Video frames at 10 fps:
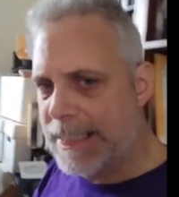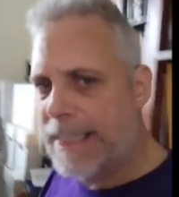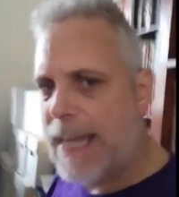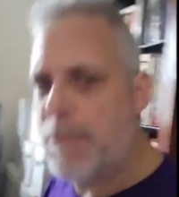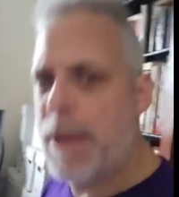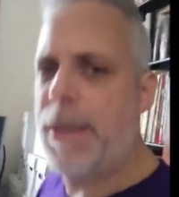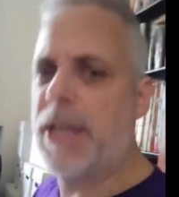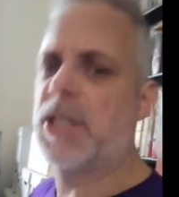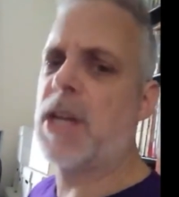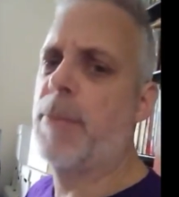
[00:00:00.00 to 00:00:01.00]
That may be a
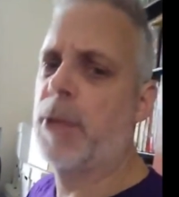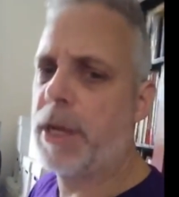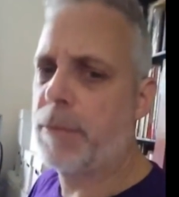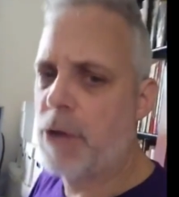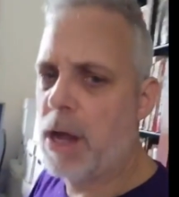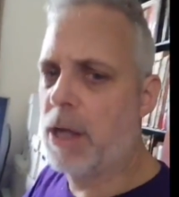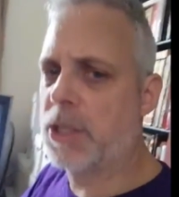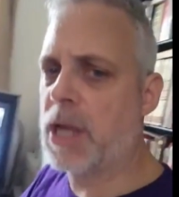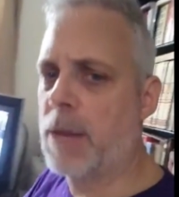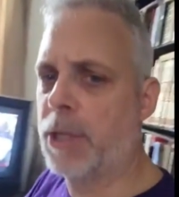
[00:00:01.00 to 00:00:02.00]

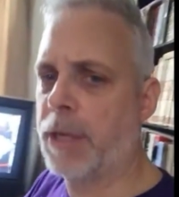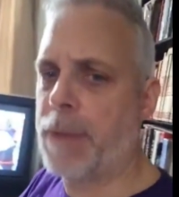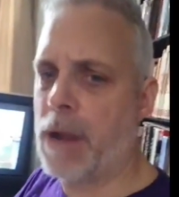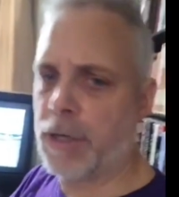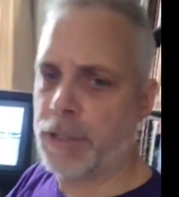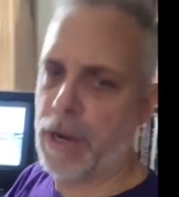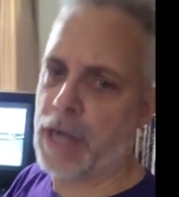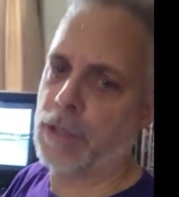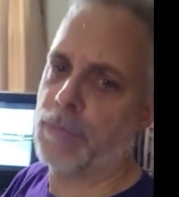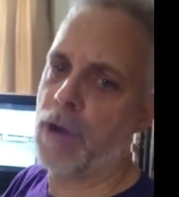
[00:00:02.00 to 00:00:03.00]
Cyberlink Power
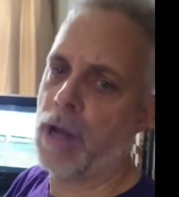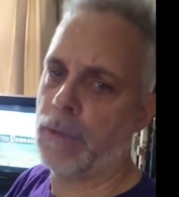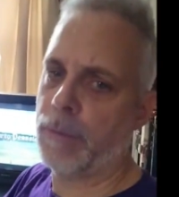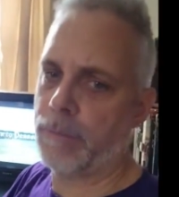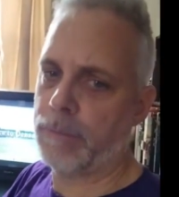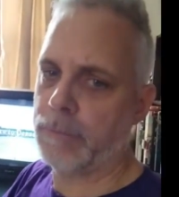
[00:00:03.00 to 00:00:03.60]
Director problem.